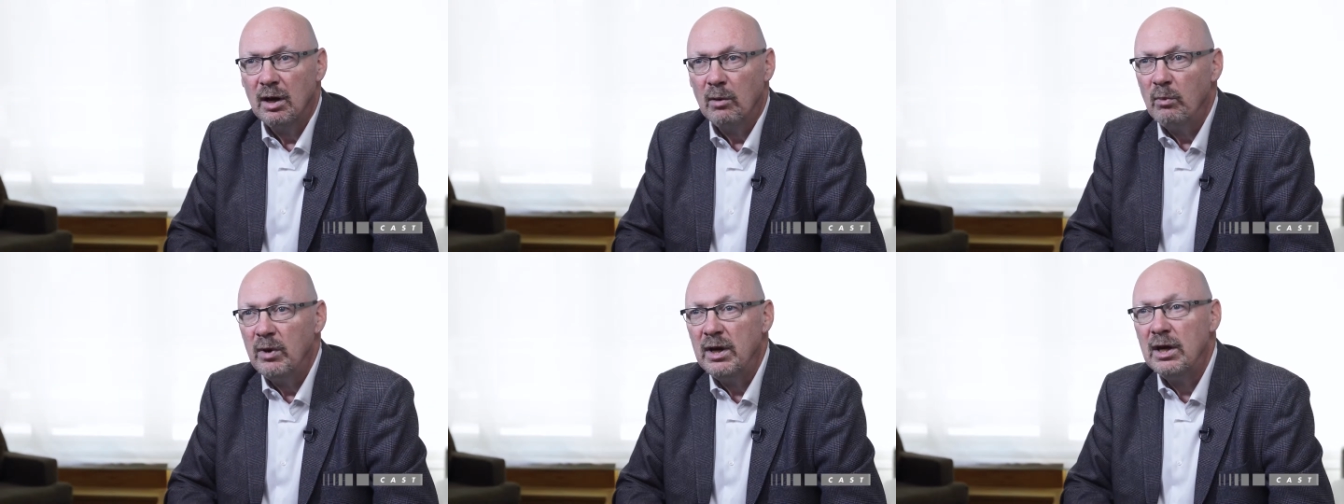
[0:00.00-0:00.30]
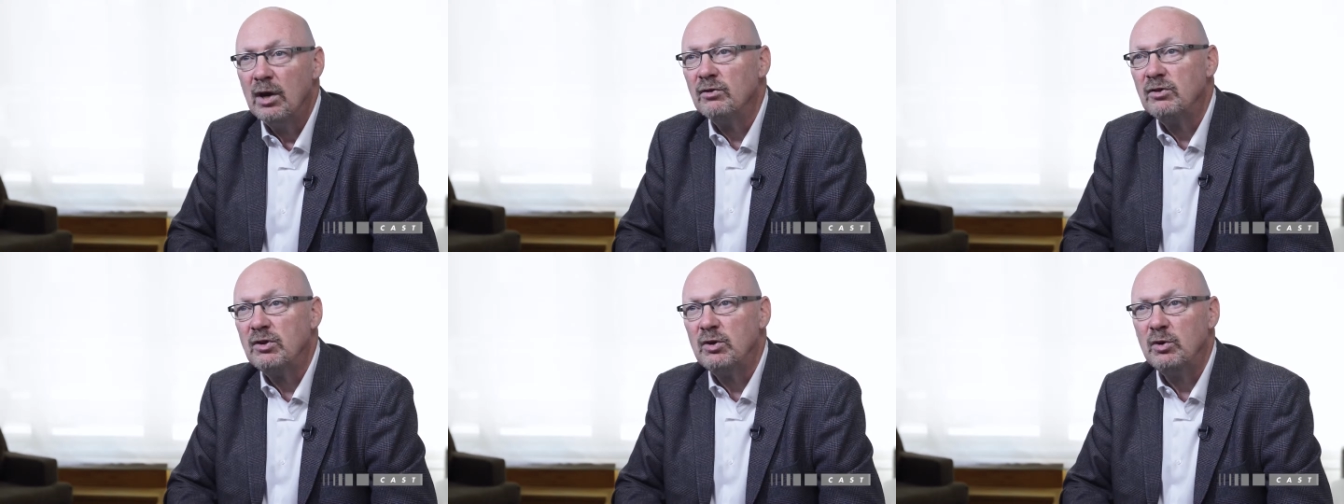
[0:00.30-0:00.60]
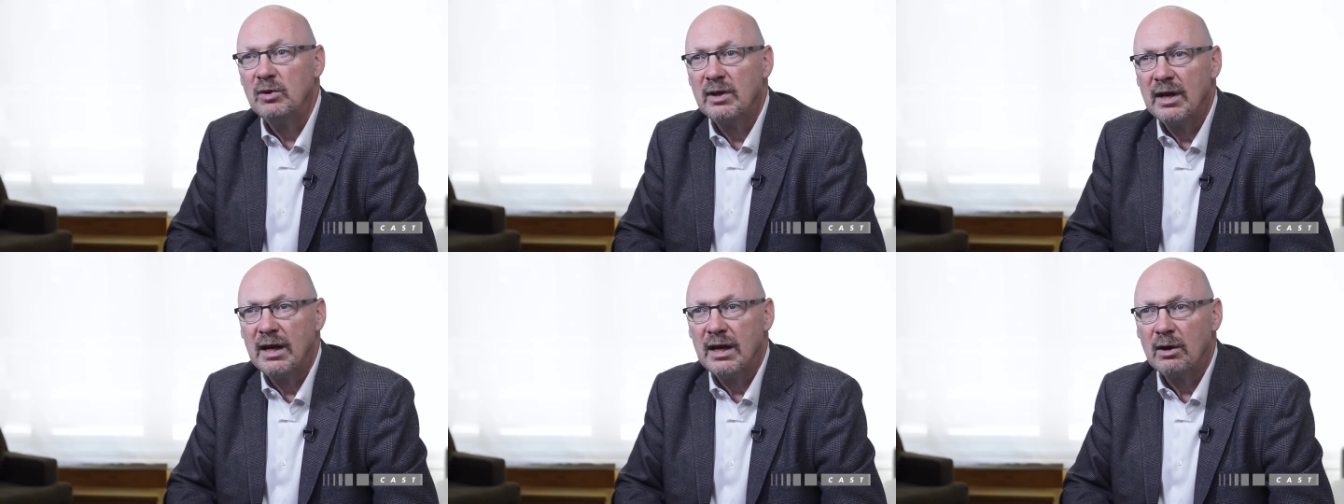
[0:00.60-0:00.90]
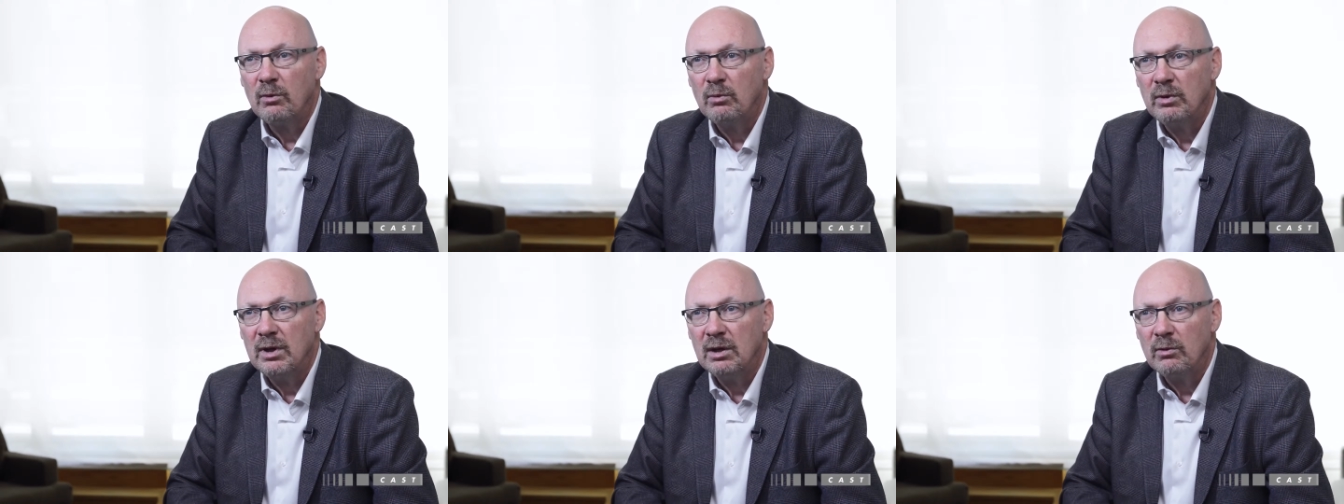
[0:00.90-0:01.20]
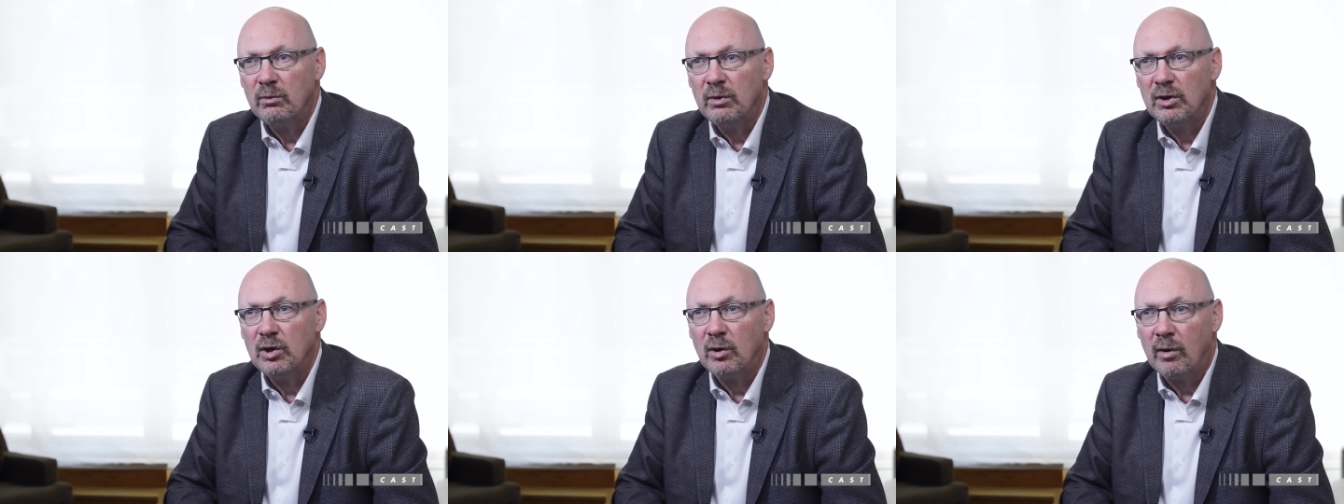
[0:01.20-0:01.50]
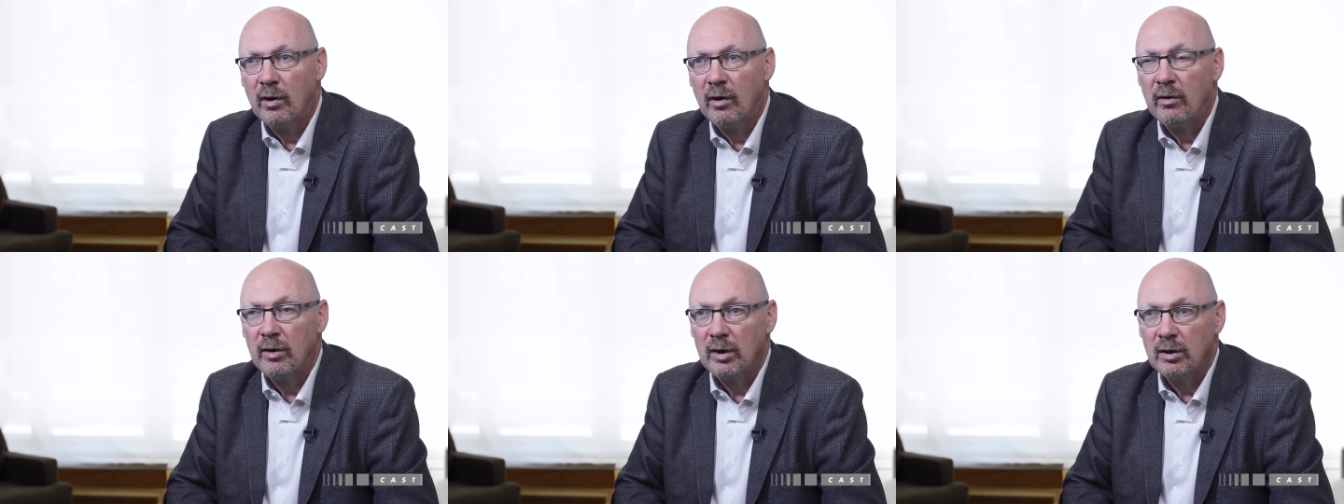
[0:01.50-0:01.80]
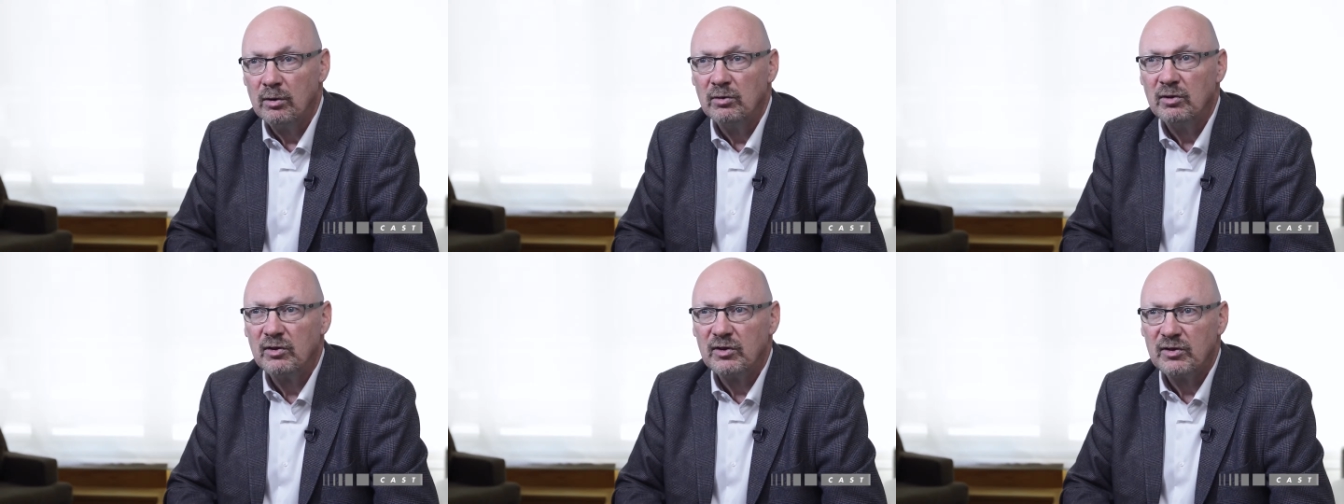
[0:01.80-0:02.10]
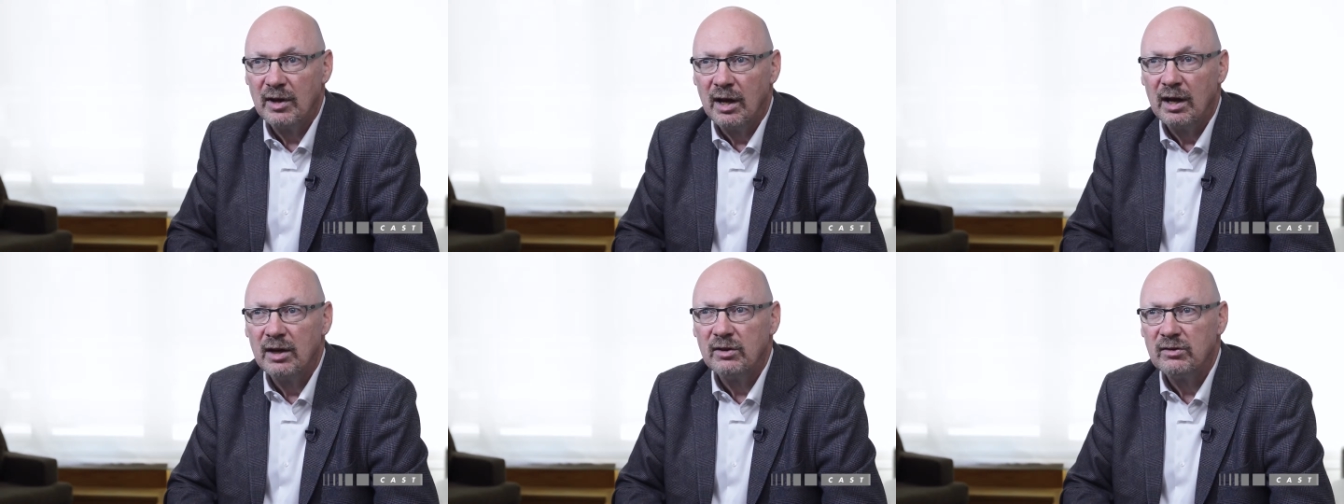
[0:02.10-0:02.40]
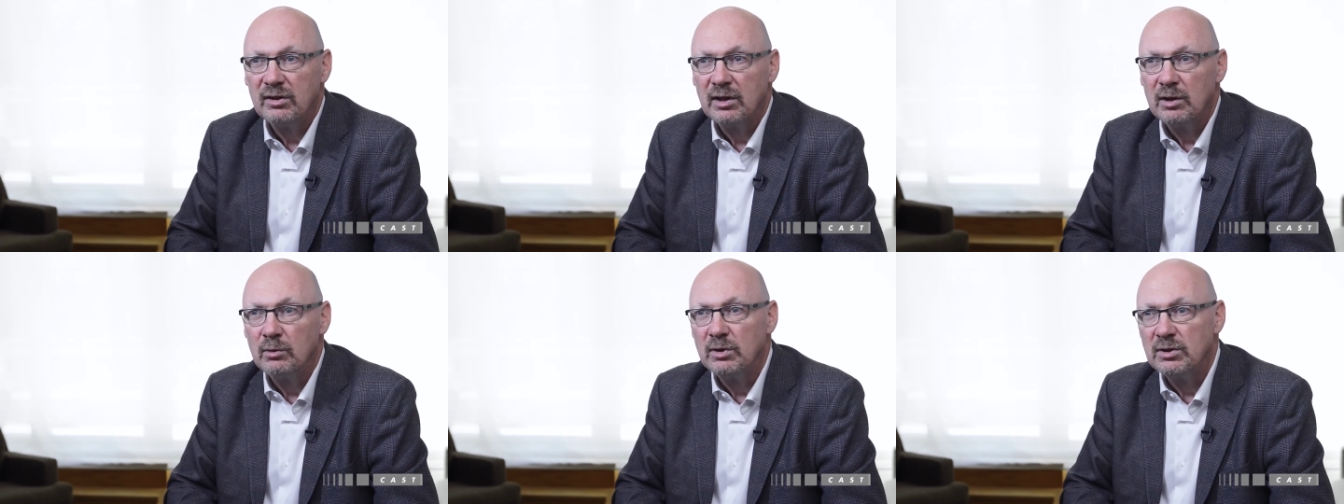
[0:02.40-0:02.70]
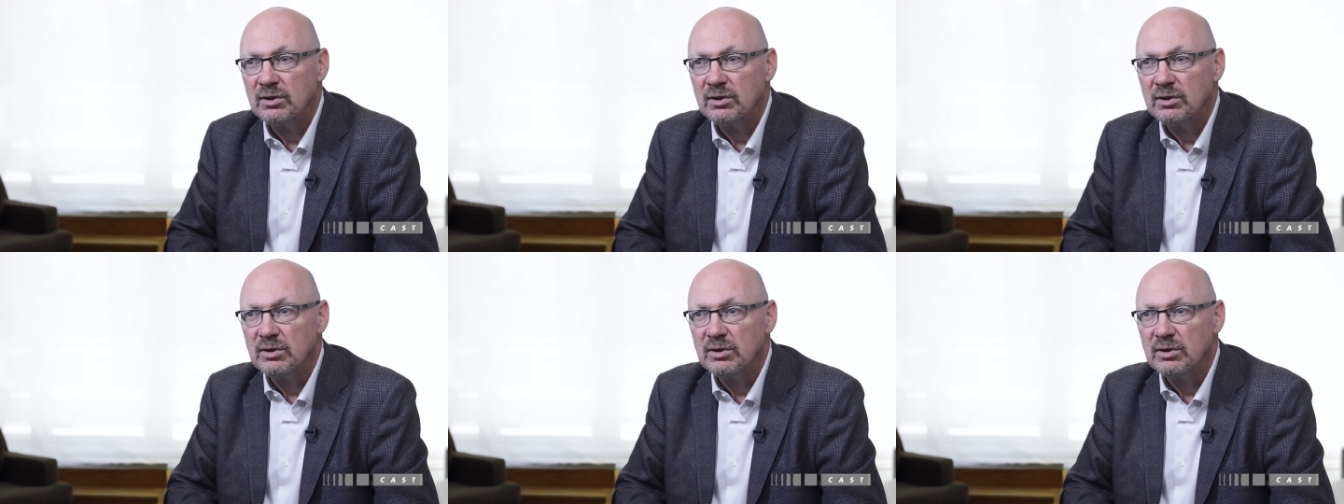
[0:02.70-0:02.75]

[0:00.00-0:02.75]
We don't do that. We do our own sizing,